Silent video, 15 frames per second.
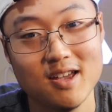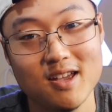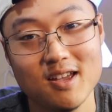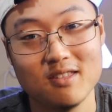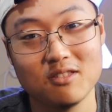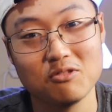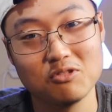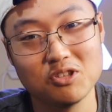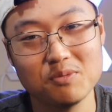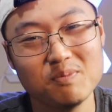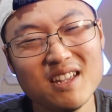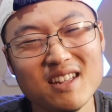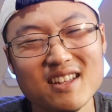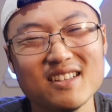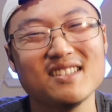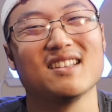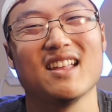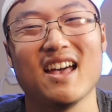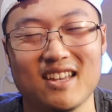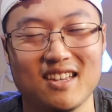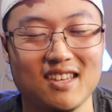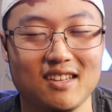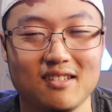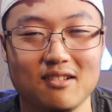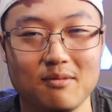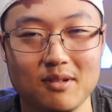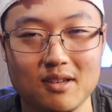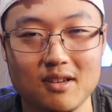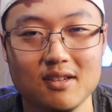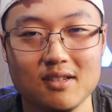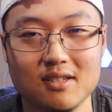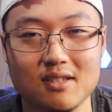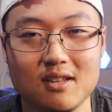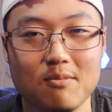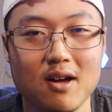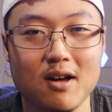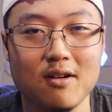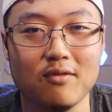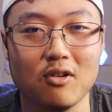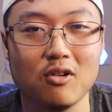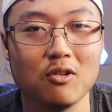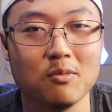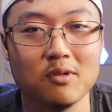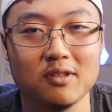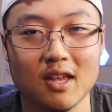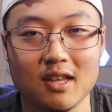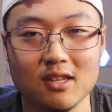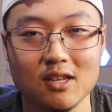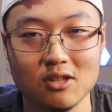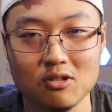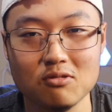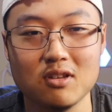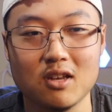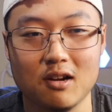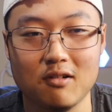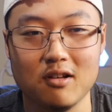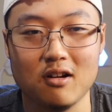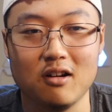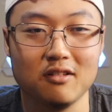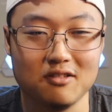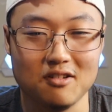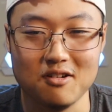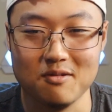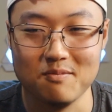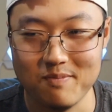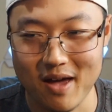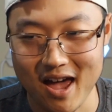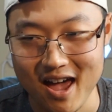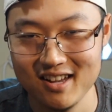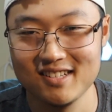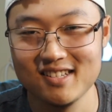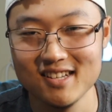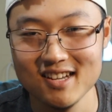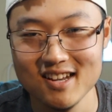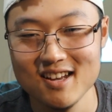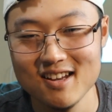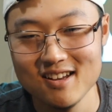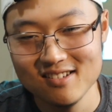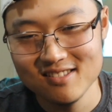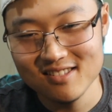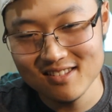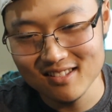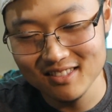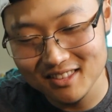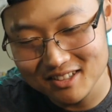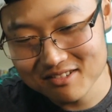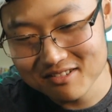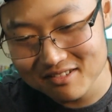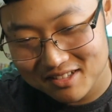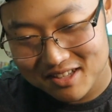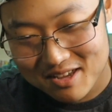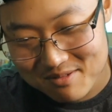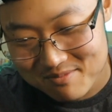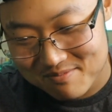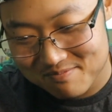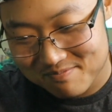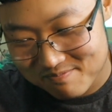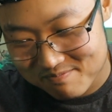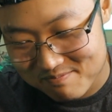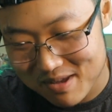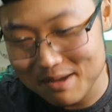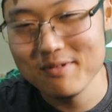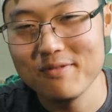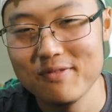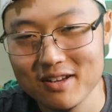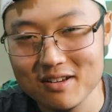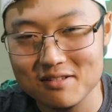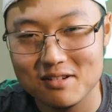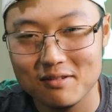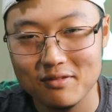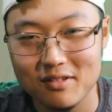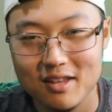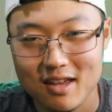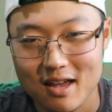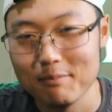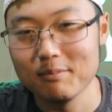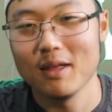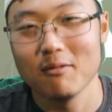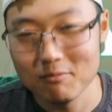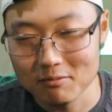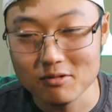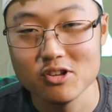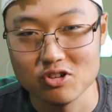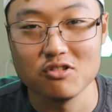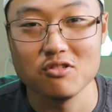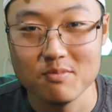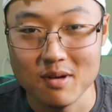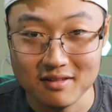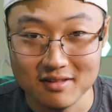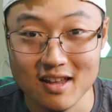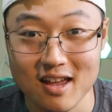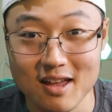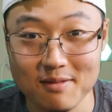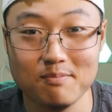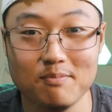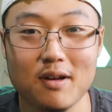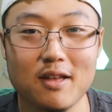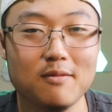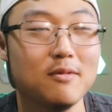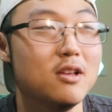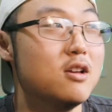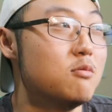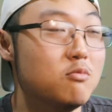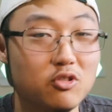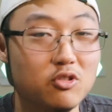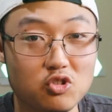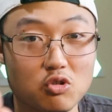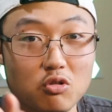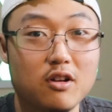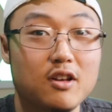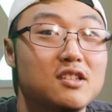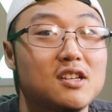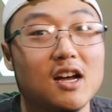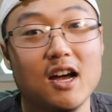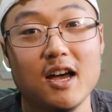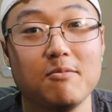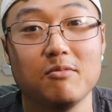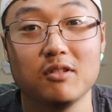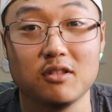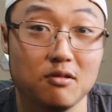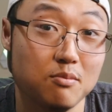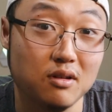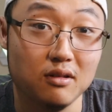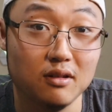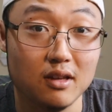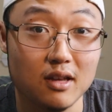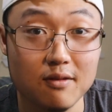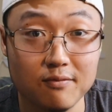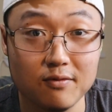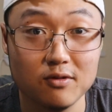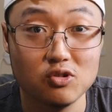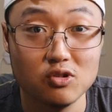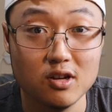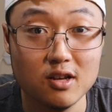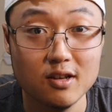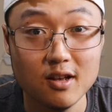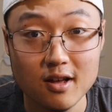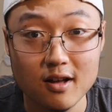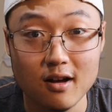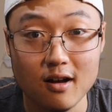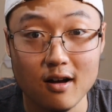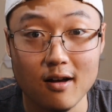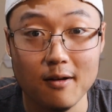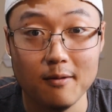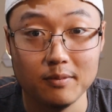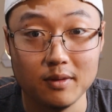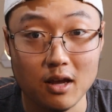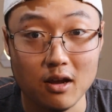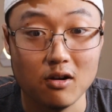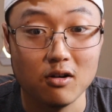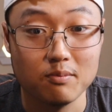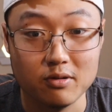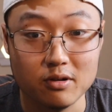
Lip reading: Their speed is lacking though because the amount of armor that they do carry on their backs, literally, maybe figuratively, I'm not really sure about that, but majority of the time with their melee infantry, they are pretty